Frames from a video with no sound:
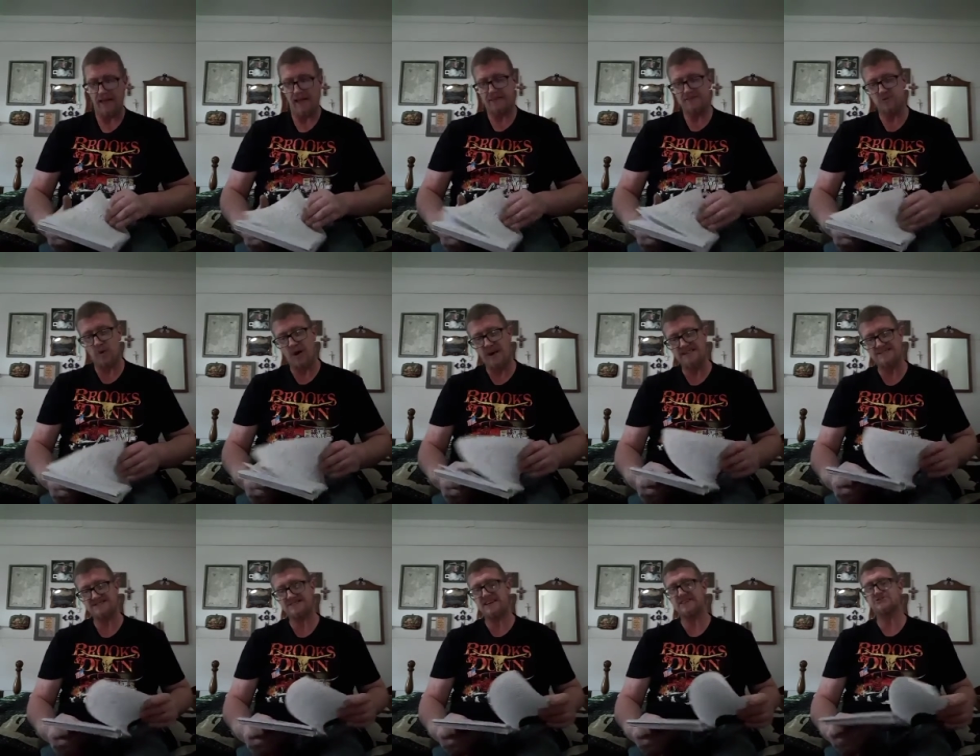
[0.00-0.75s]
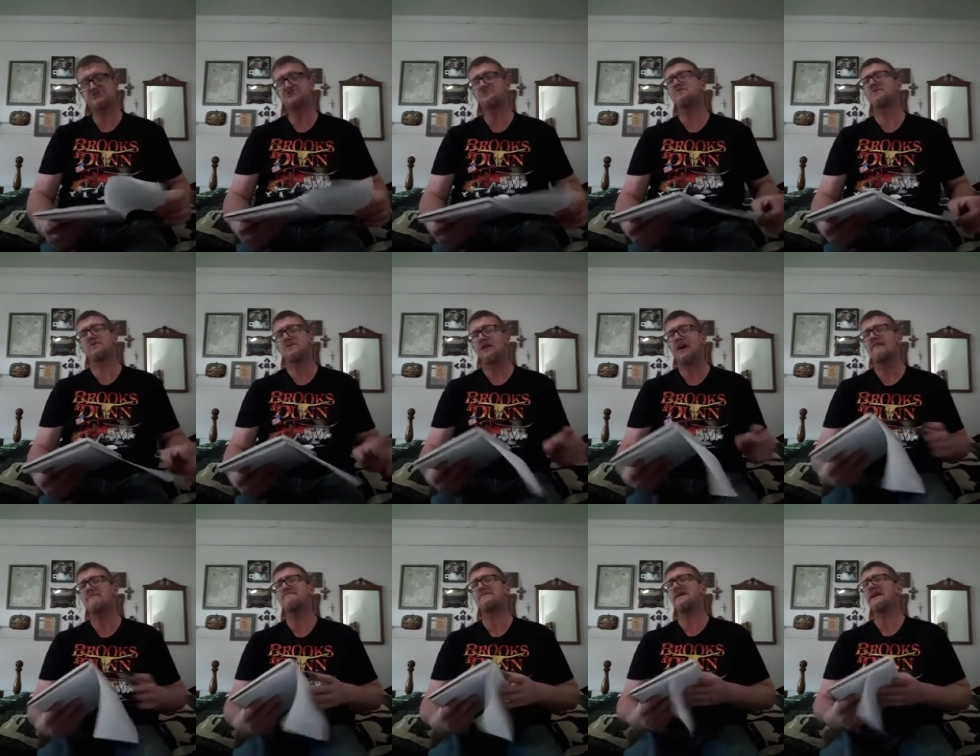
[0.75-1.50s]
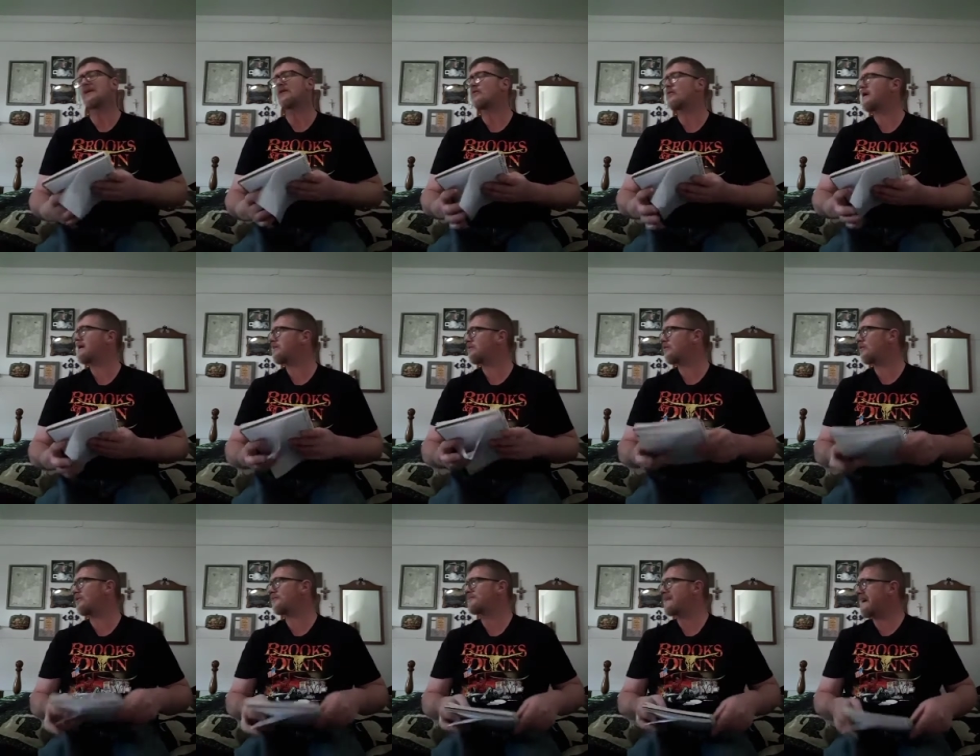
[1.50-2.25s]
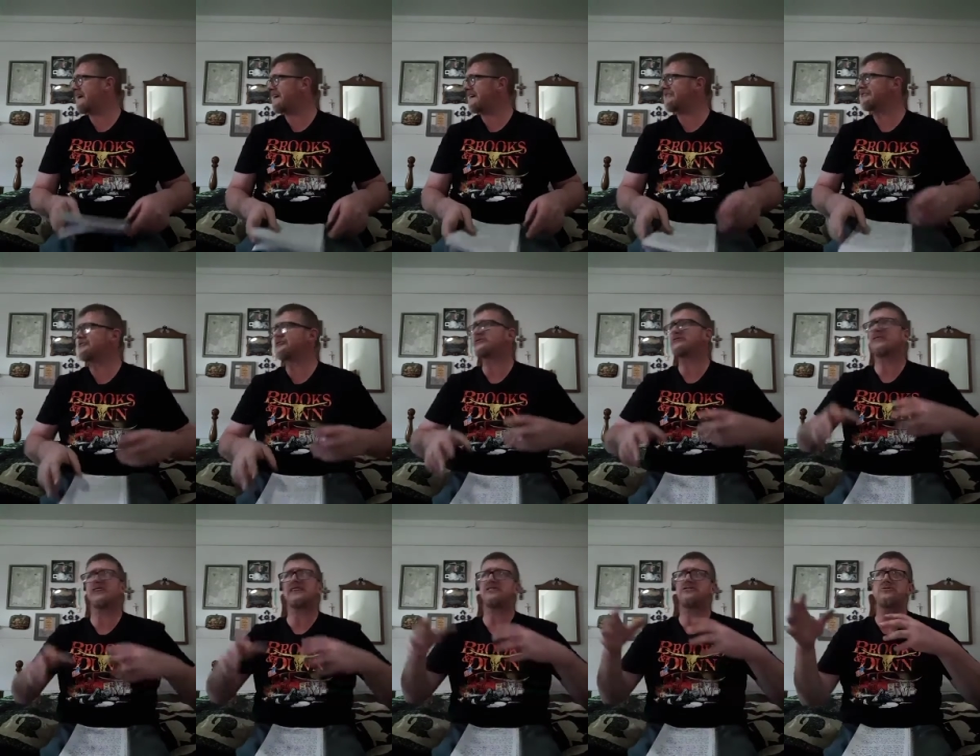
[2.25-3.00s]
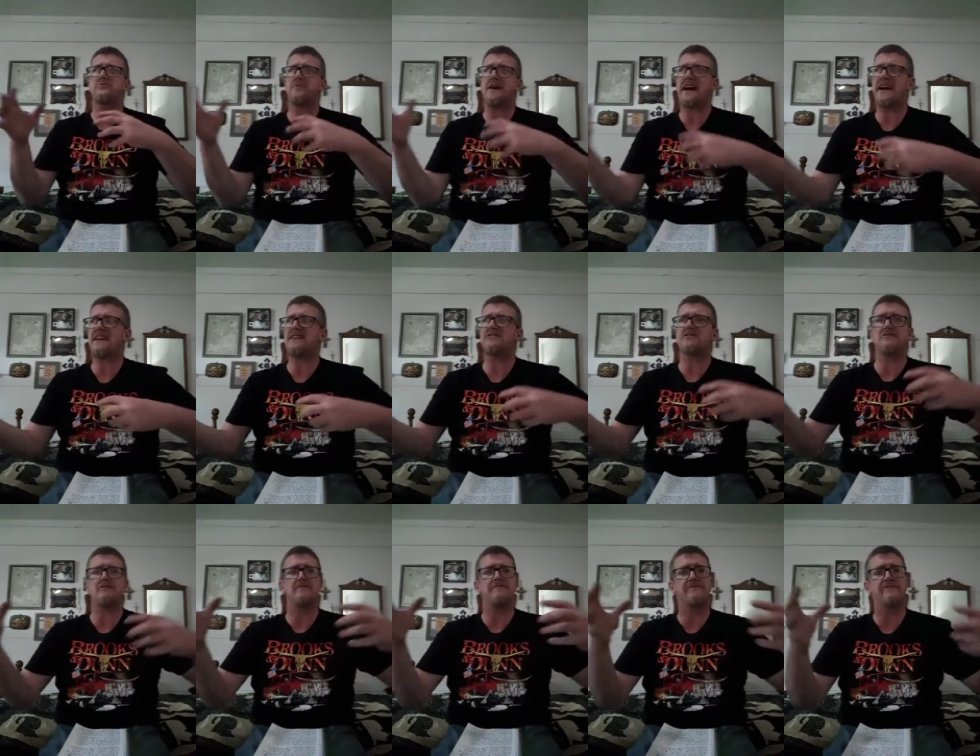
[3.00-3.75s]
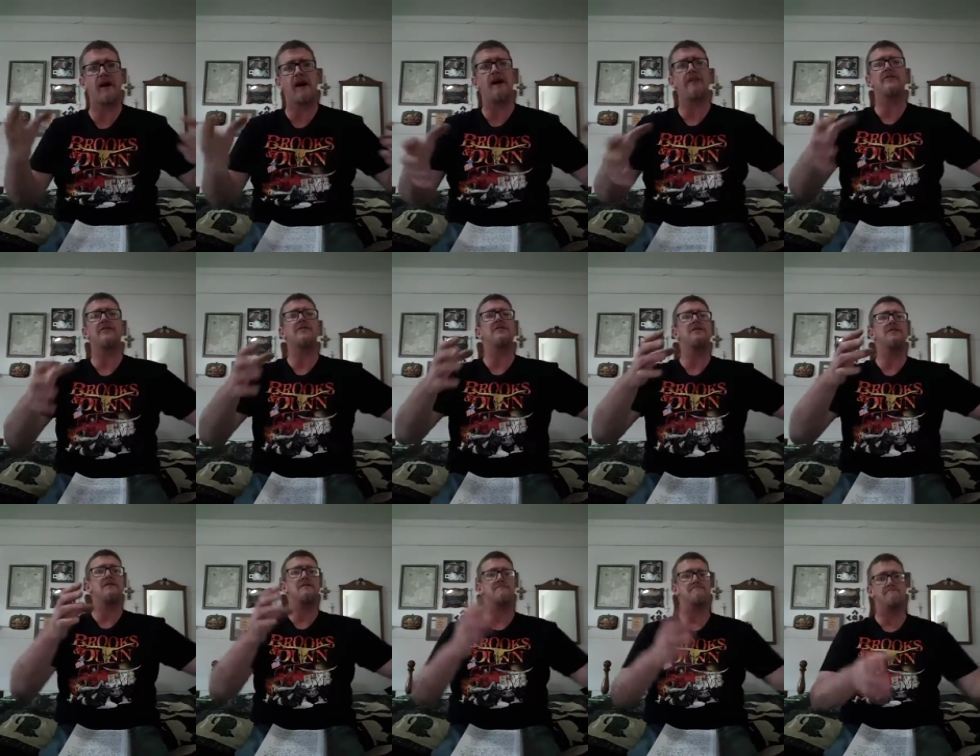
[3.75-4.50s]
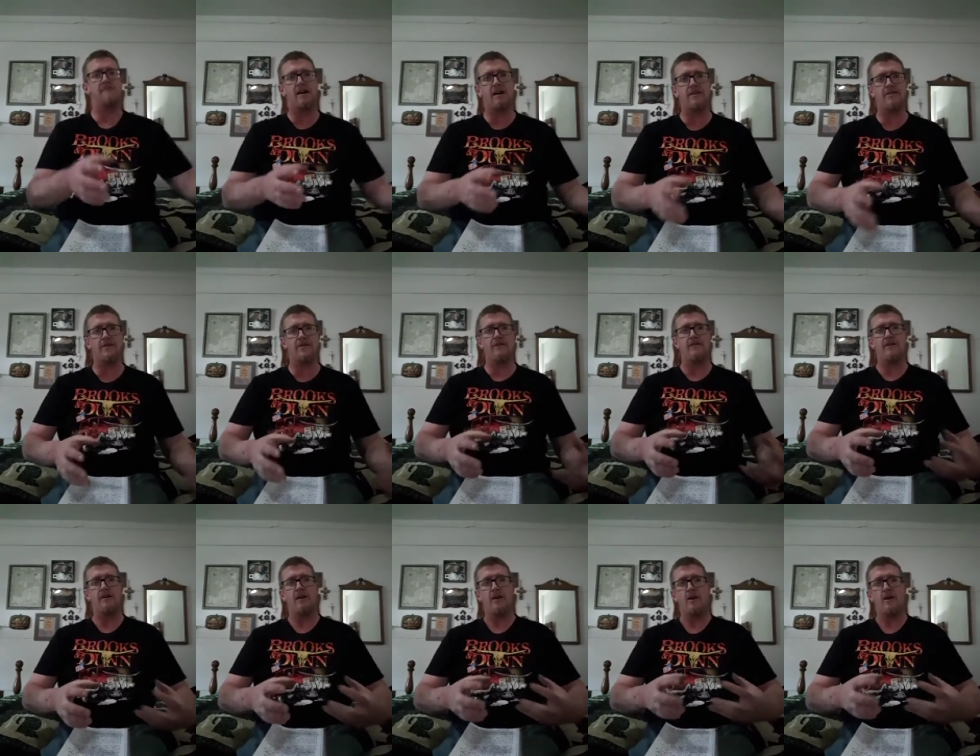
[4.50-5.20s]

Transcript: That's why he says, You will love me in a way that will make it look like you hate your father and your mother.